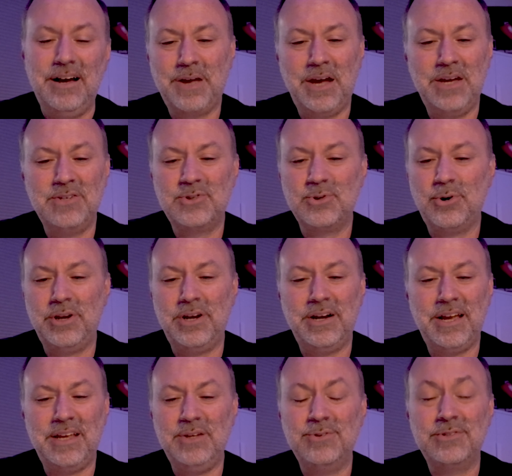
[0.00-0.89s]
I enjoyed
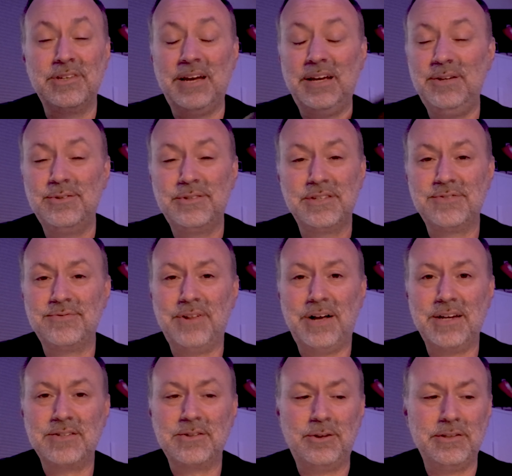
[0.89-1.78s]
it. I use this
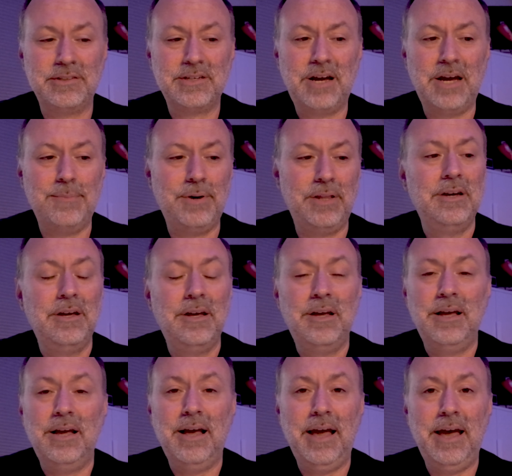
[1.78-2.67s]
flash all the time.
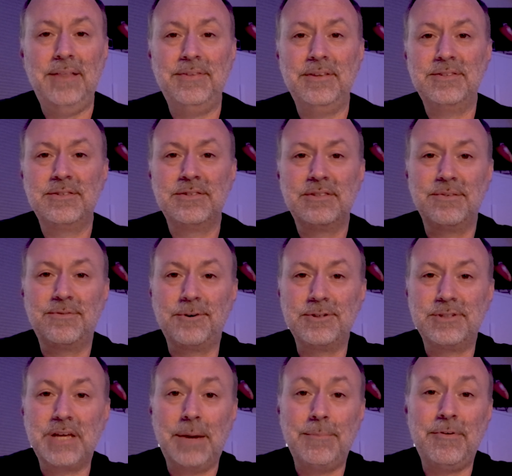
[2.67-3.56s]
And this is the
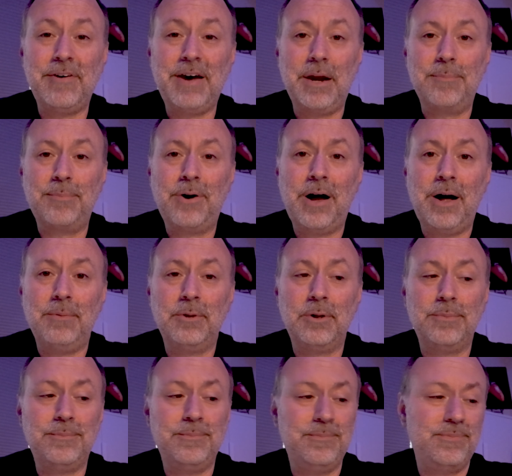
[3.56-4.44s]
first time I've had a
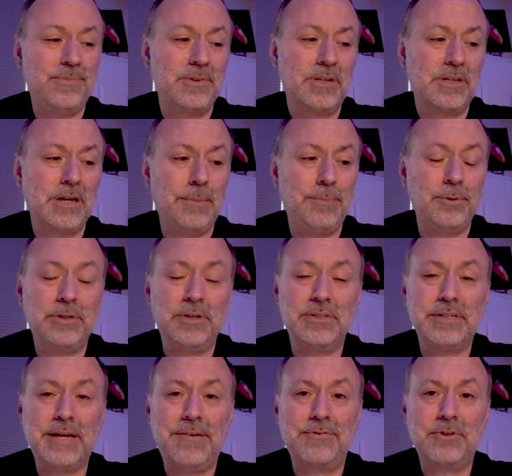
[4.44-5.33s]
problem a couple
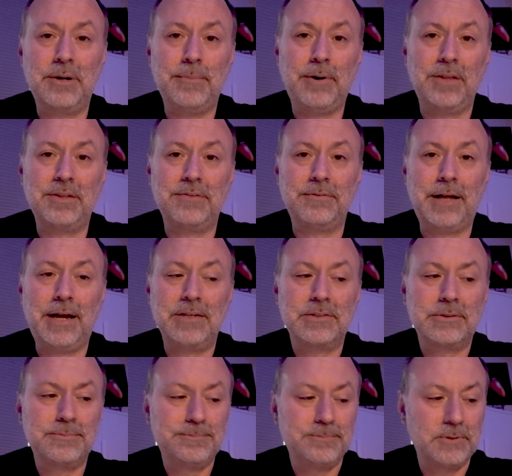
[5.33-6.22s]
years after I bought the
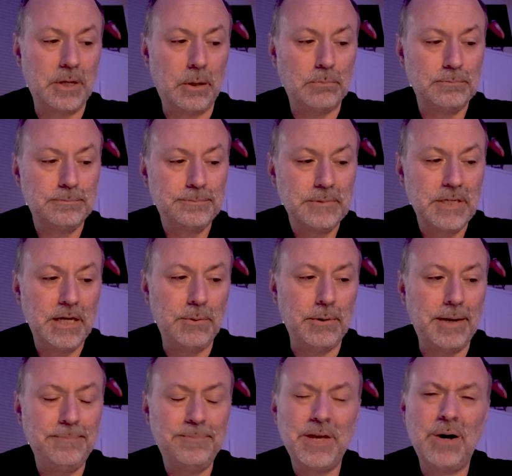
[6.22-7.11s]
flash. So
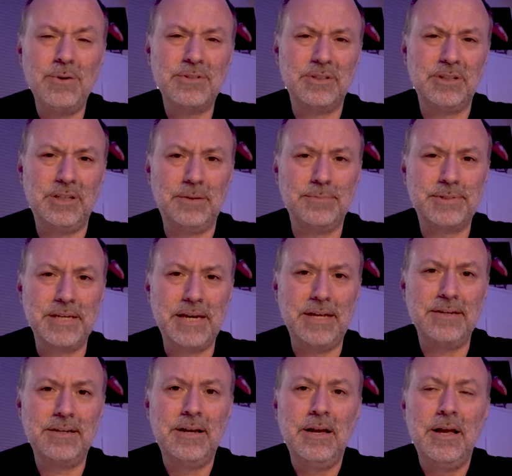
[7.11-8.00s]
anyway, I was a little
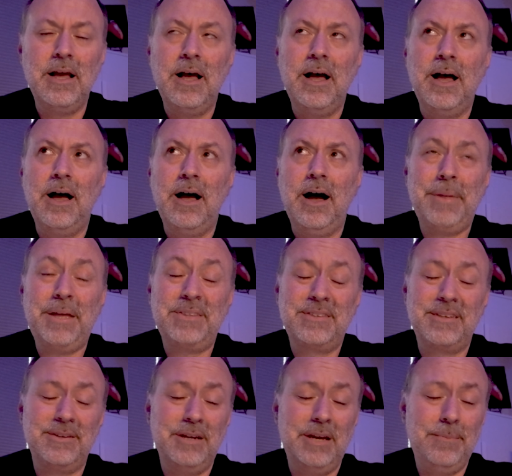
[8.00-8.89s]
upset.
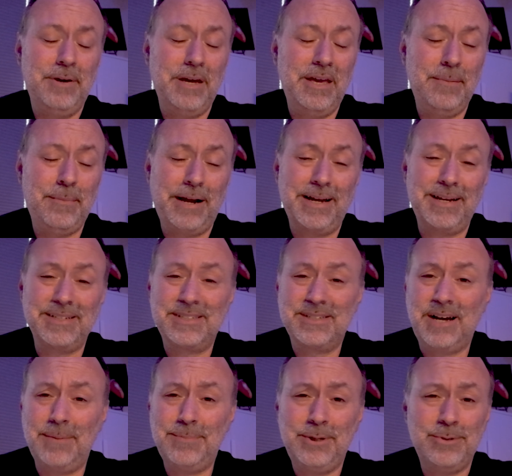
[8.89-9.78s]
Am I gonna
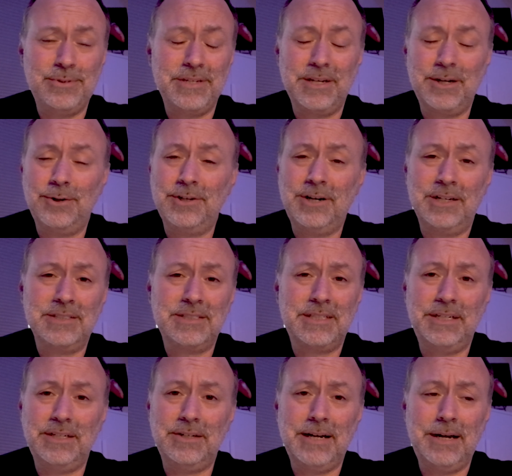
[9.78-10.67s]
stop using
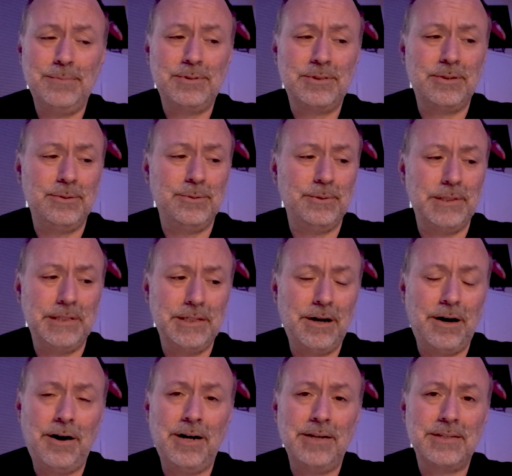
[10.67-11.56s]
Godox gear? Absolutely
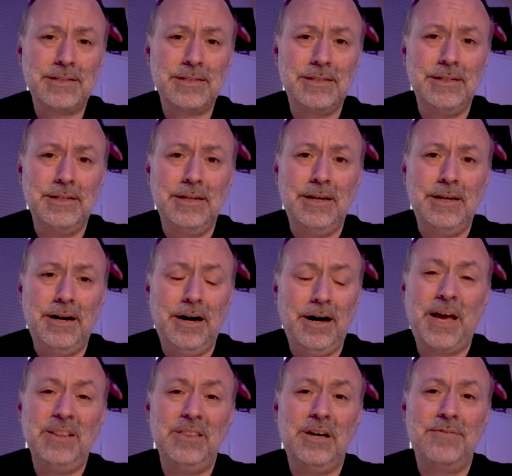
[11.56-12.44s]
not.
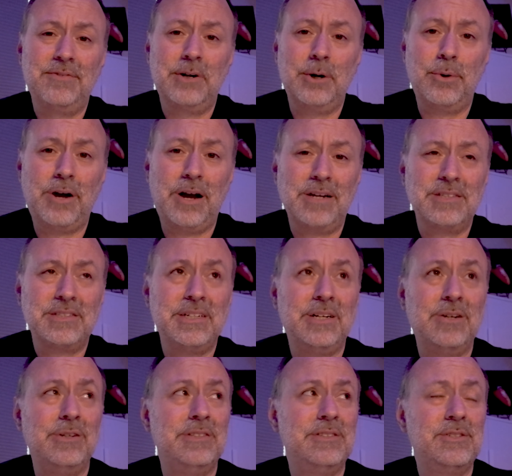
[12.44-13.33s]
I love Godox
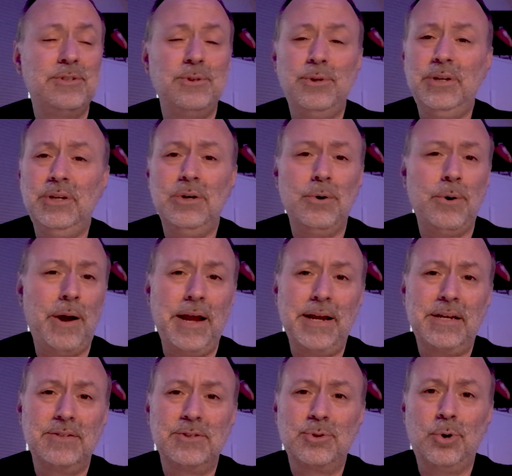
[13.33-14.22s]
gear in studio. I
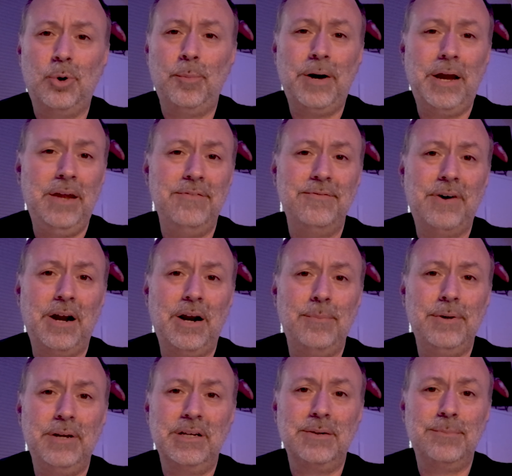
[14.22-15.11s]
control my
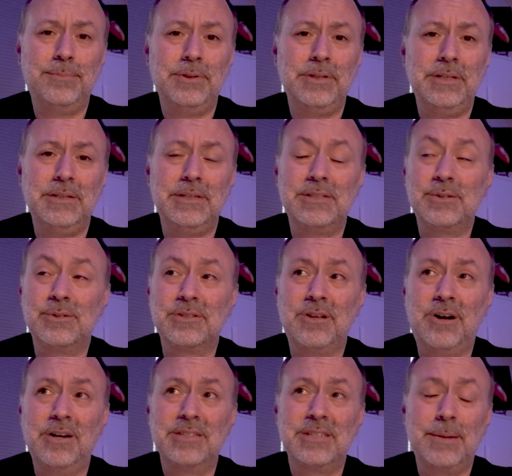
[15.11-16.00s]
environment completely. So as
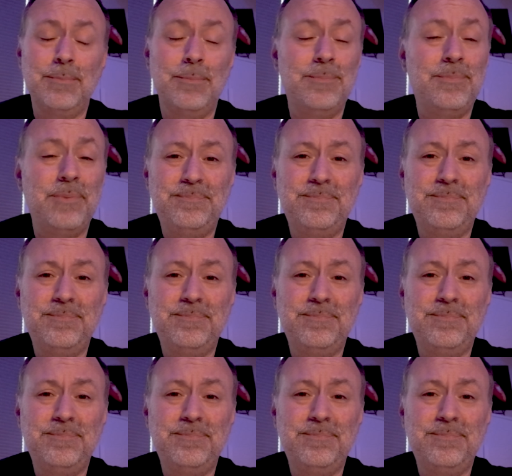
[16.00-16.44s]
long as I'm